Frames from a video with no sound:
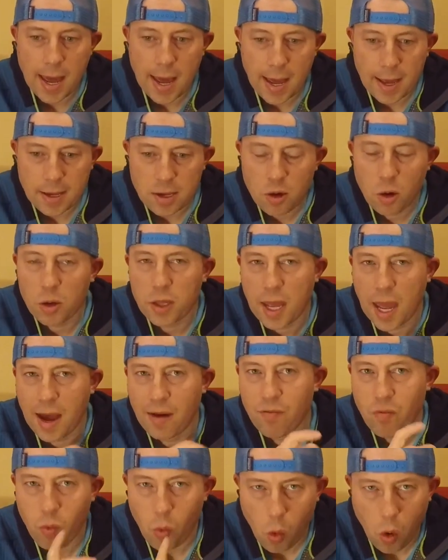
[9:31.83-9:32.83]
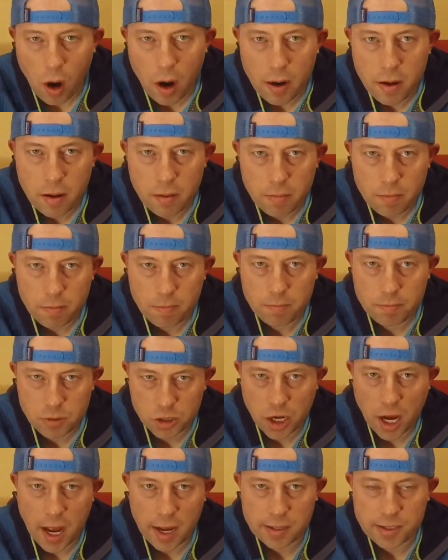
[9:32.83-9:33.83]
You only have one
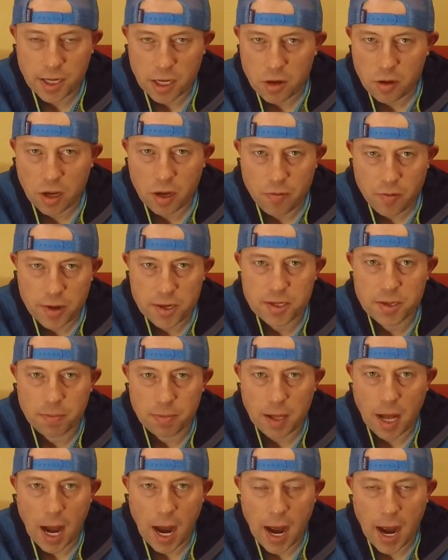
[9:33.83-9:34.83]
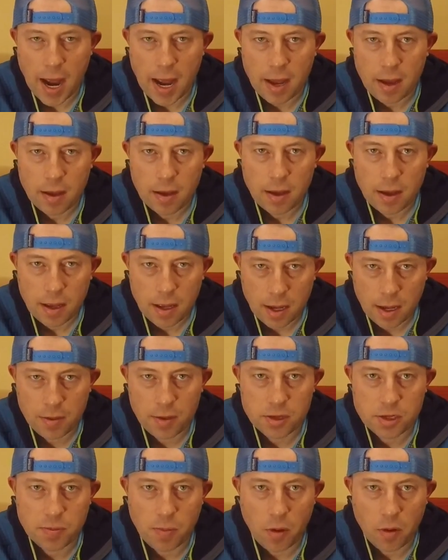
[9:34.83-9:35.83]
chance that you can resupply in the
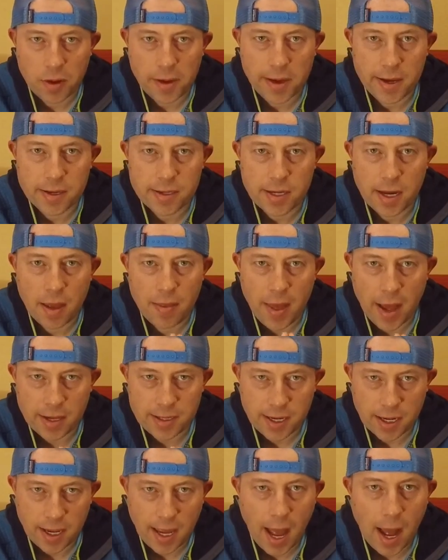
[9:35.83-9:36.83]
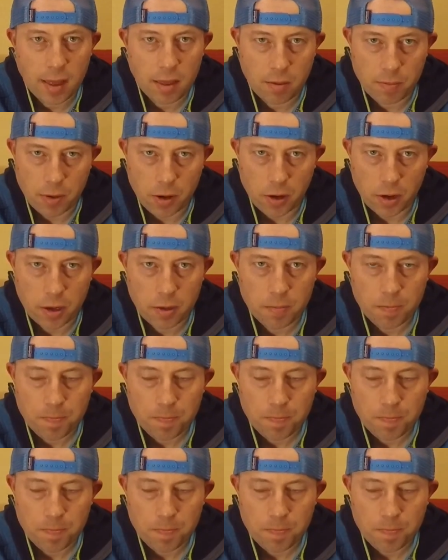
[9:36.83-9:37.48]
Smokies, and that's at Gatlinburg.